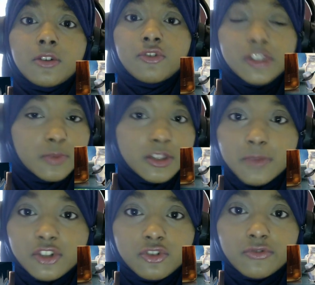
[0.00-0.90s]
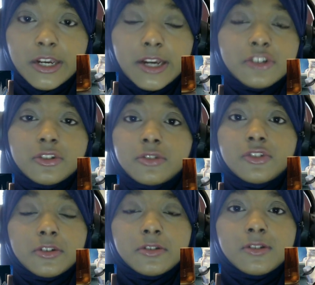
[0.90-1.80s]
Christmas special reaction,
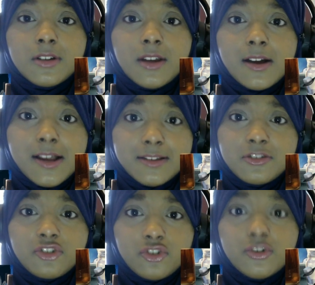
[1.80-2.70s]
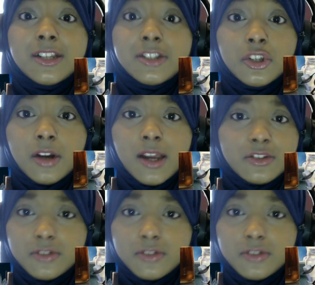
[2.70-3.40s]
just as a treat to you guys,